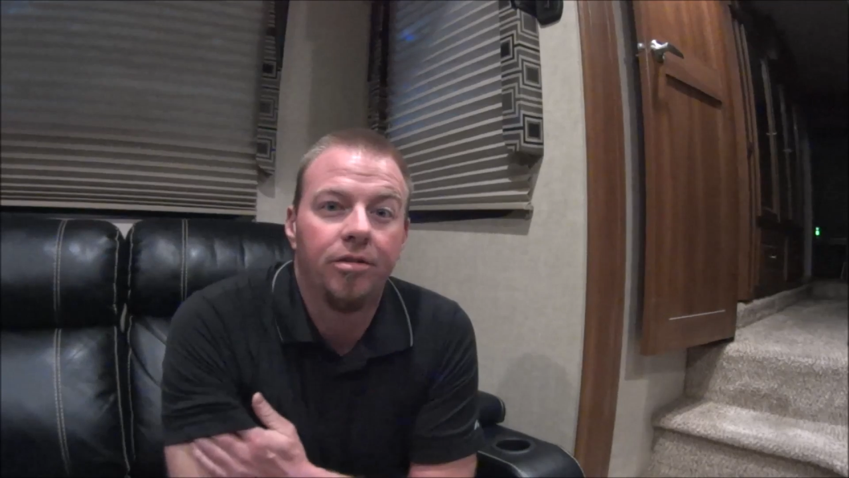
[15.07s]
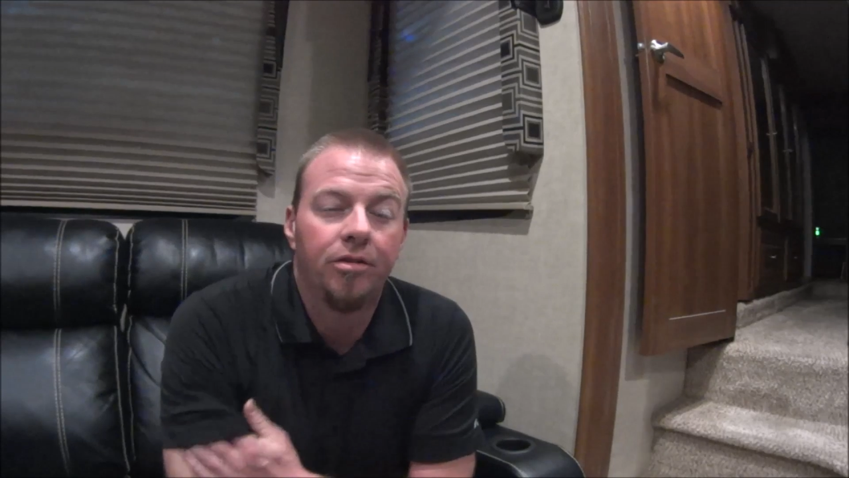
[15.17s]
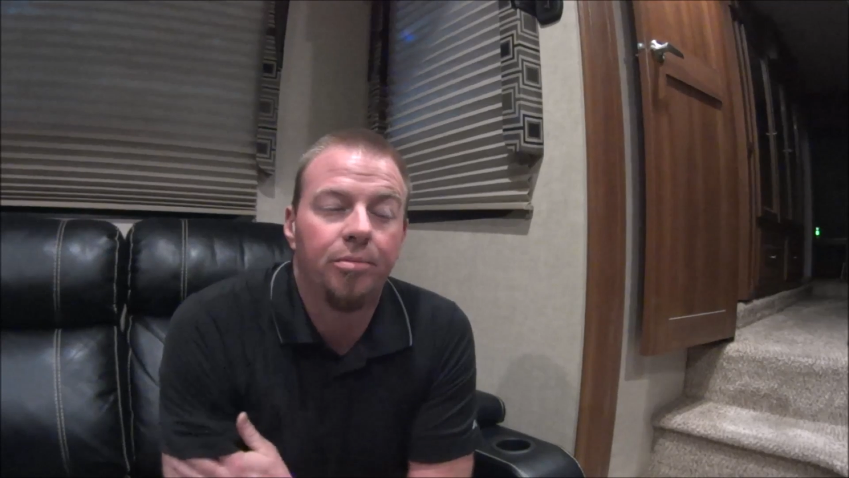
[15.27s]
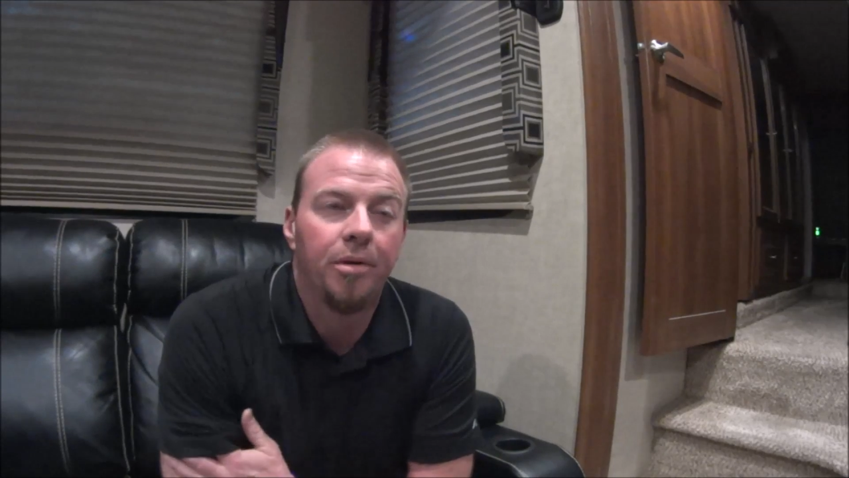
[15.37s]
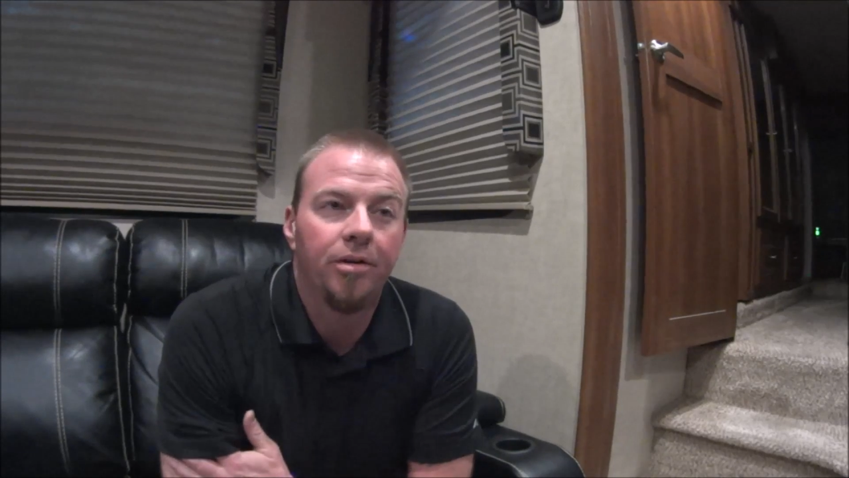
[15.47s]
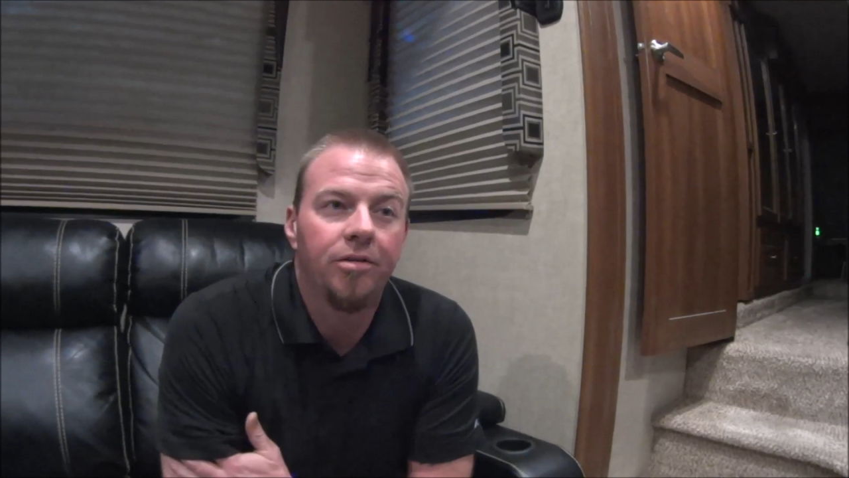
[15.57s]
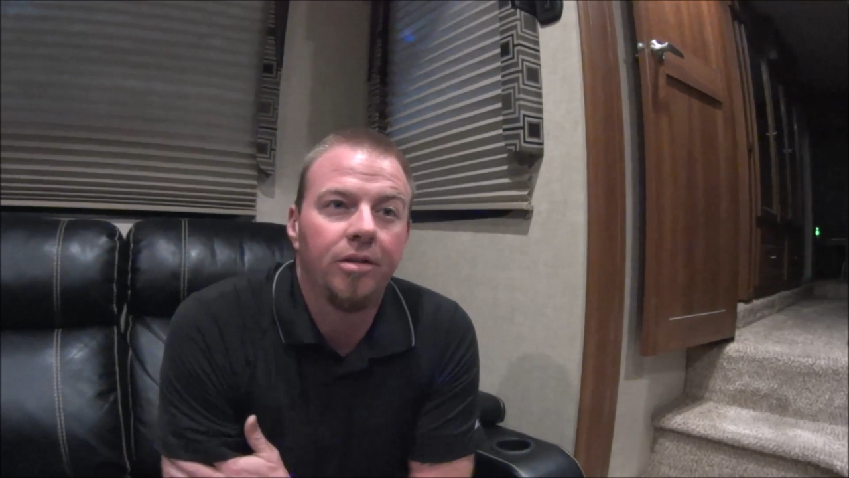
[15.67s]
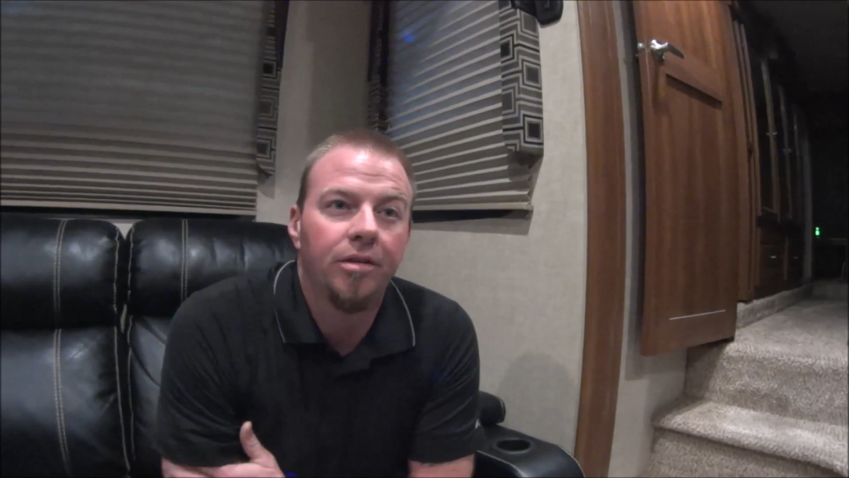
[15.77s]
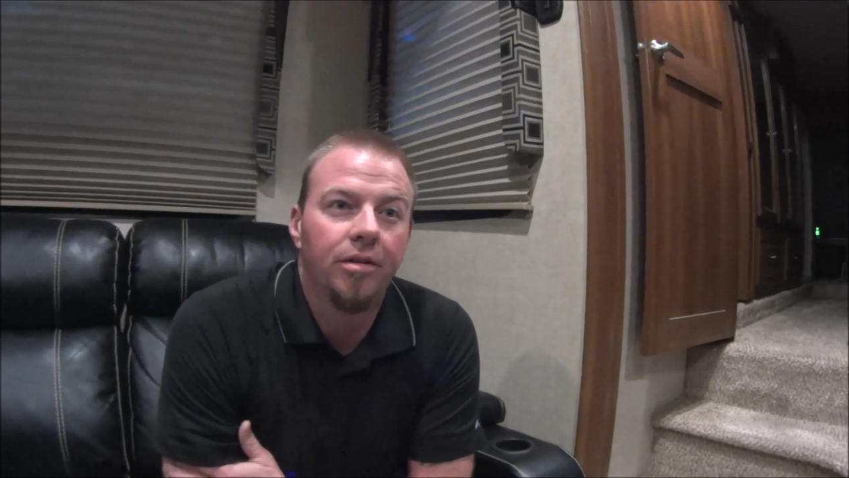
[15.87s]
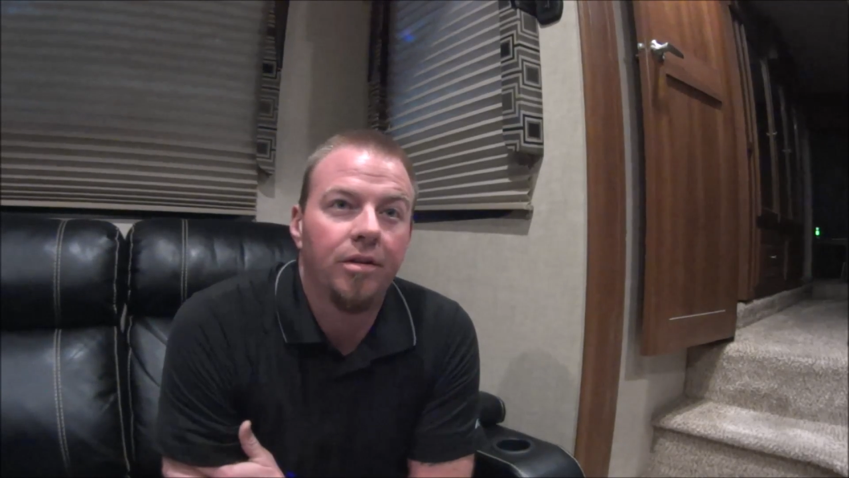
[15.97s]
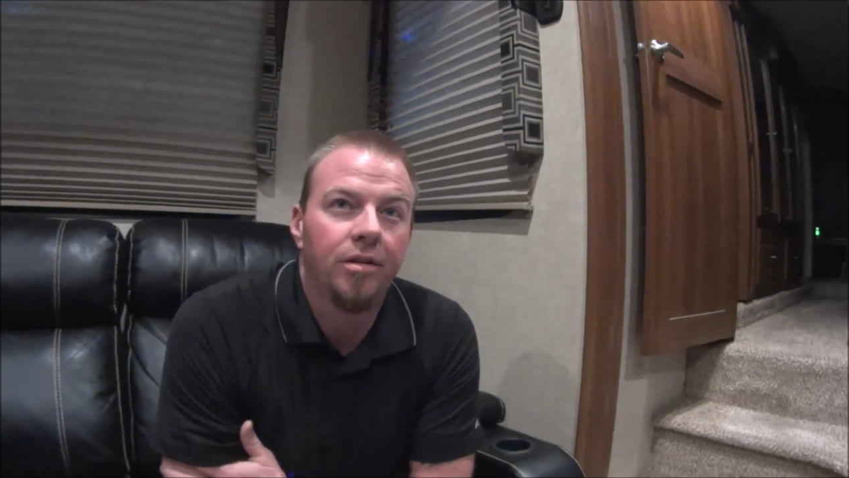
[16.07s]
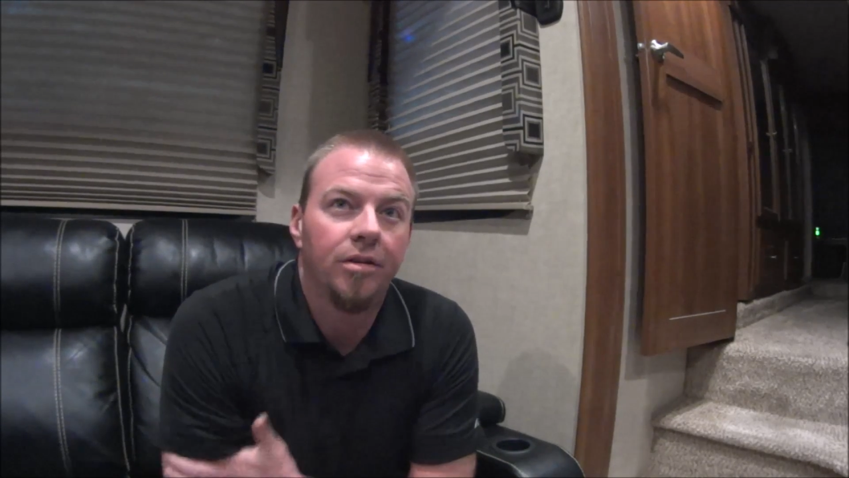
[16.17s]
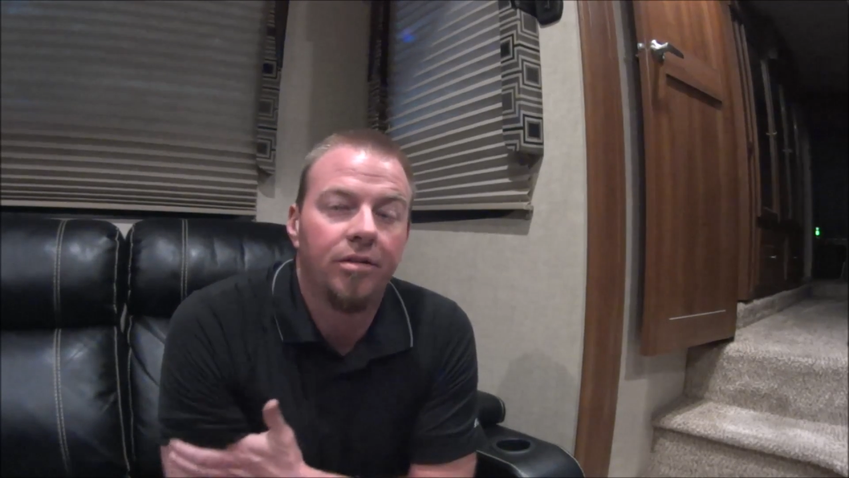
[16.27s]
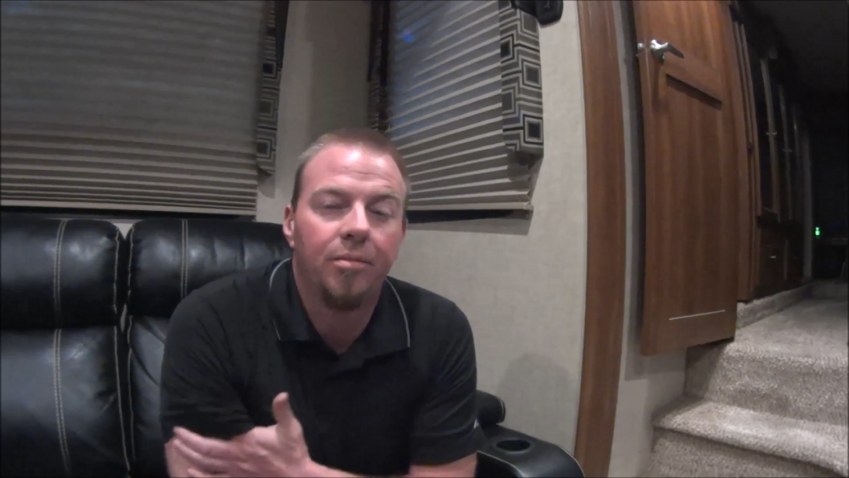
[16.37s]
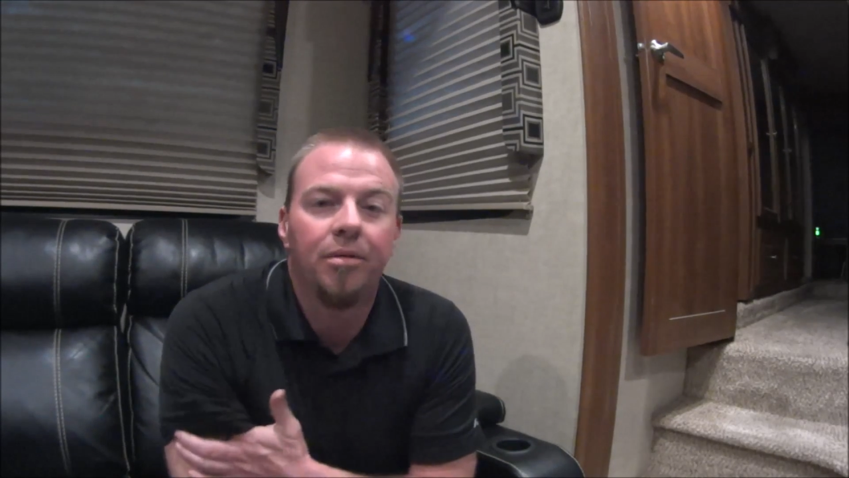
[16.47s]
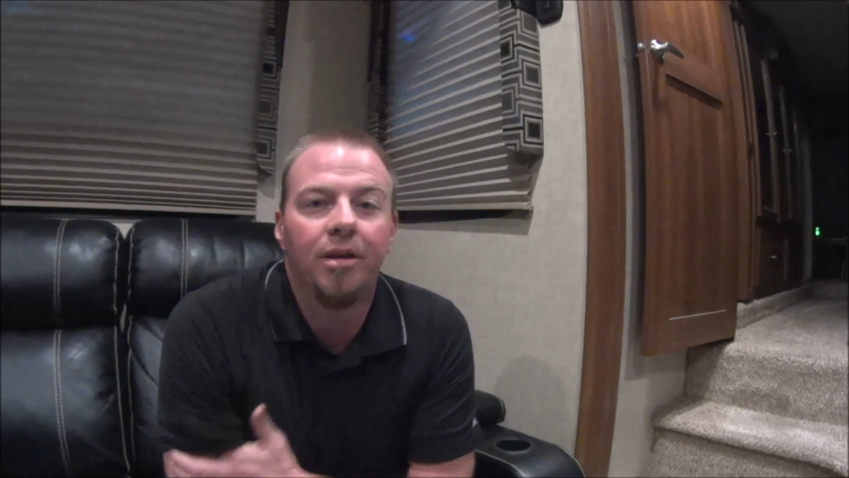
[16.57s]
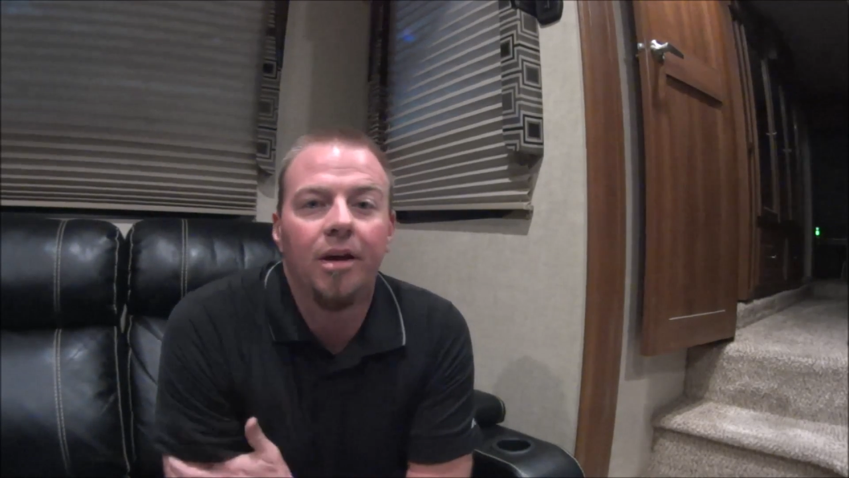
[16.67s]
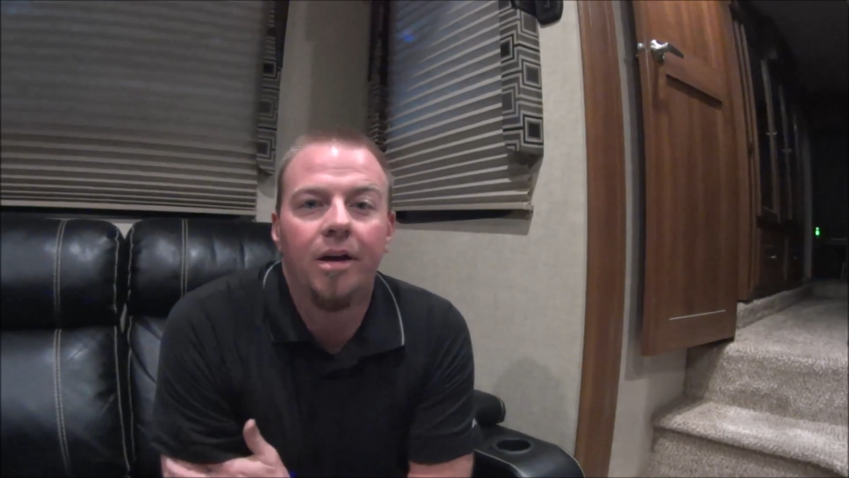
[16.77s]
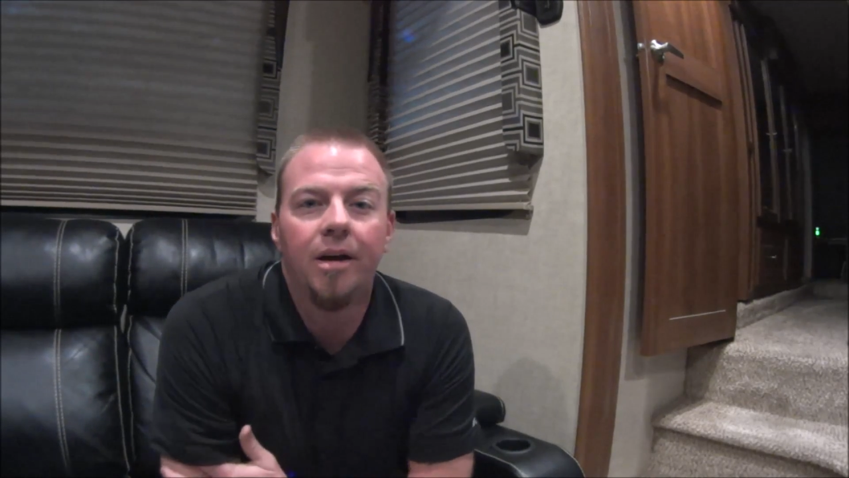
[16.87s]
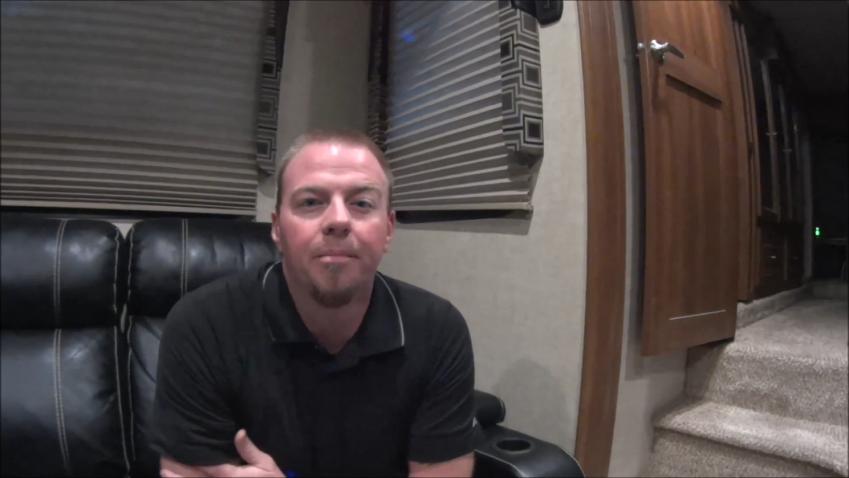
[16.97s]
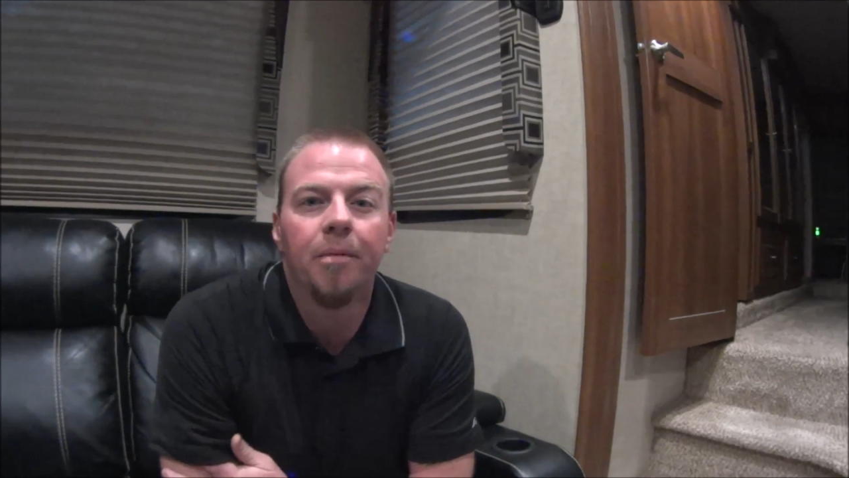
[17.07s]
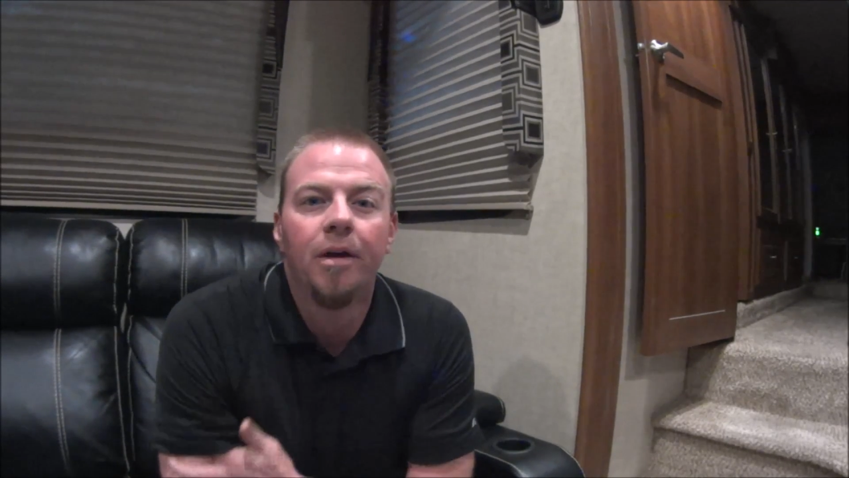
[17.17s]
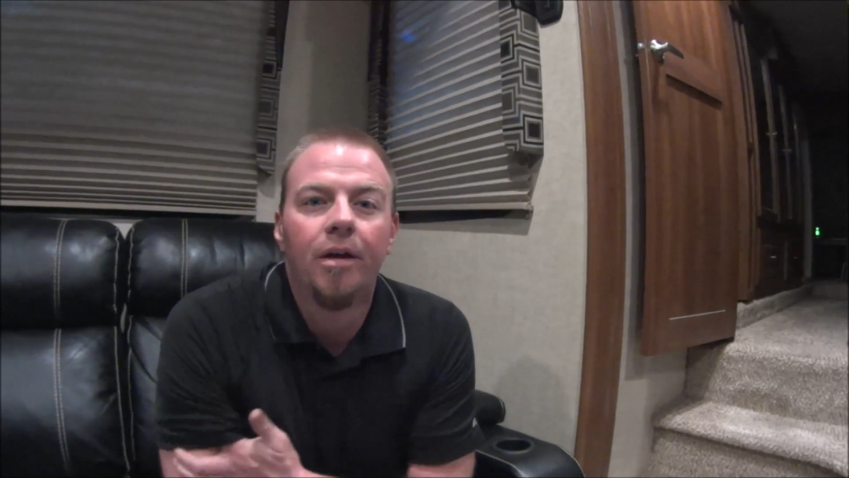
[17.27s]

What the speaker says: experiencing the same thing I am.